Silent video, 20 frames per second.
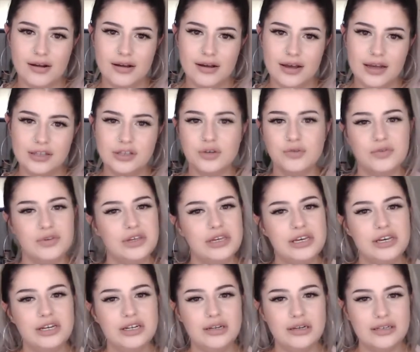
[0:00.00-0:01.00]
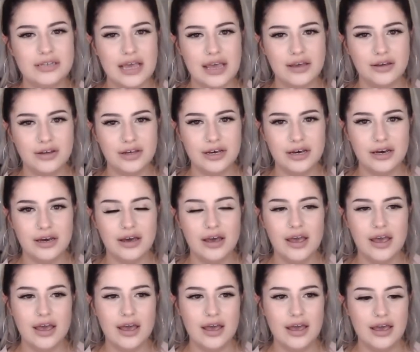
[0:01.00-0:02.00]
It's a really good detangler.
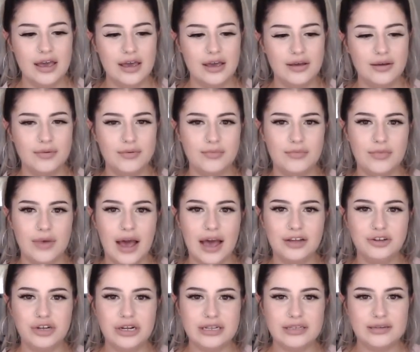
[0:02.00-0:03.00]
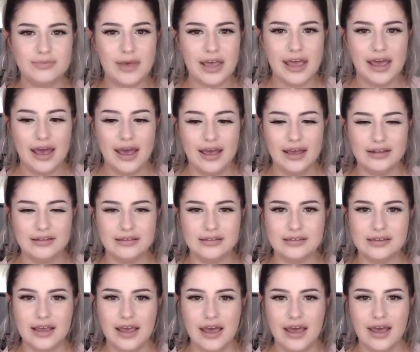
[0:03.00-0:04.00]
It hydrates my
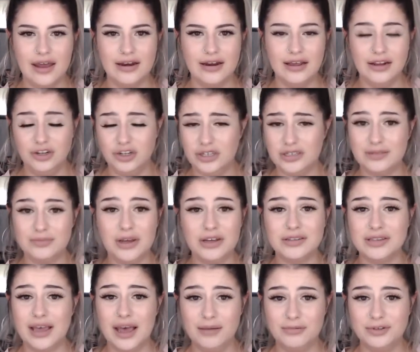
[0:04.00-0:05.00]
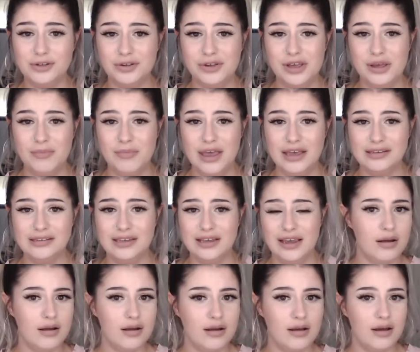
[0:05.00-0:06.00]
ends, and it just smells absolutely
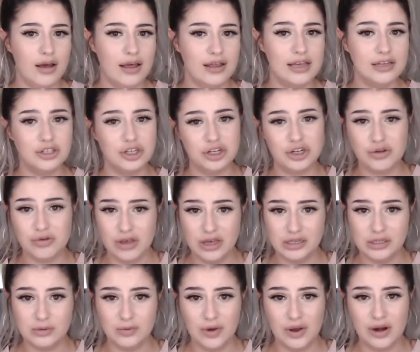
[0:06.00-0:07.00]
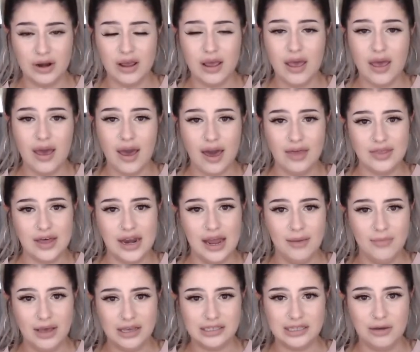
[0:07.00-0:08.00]
amazing. I like to do this one, and then I
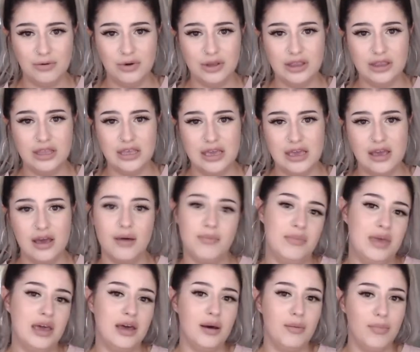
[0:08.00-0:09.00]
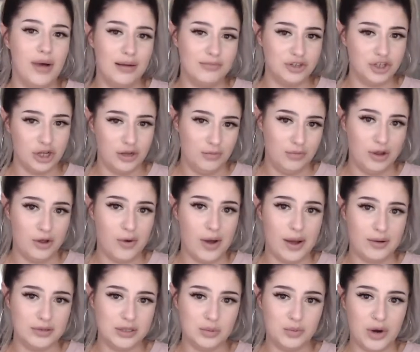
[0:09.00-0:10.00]
mix it with the Amika Bombshell
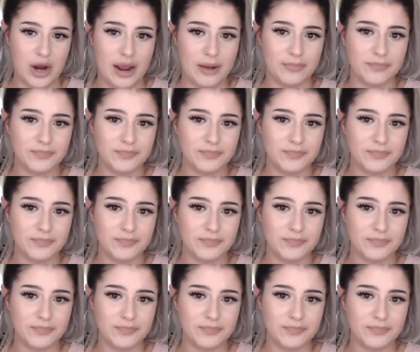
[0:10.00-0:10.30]
Blowout Spray.